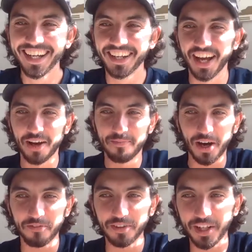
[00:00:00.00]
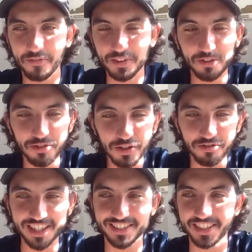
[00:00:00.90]
No, but I think the real
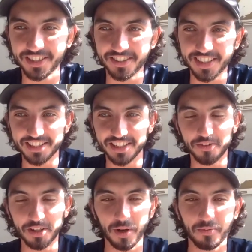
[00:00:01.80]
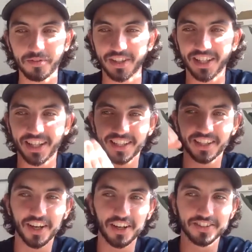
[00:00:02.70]
reason is because he's the only one with the
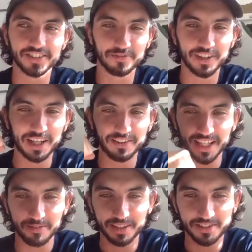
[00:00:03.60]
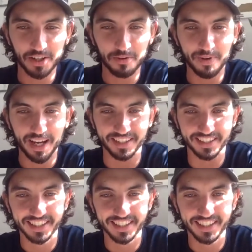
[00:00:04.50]
guns to fill out the captain's armband.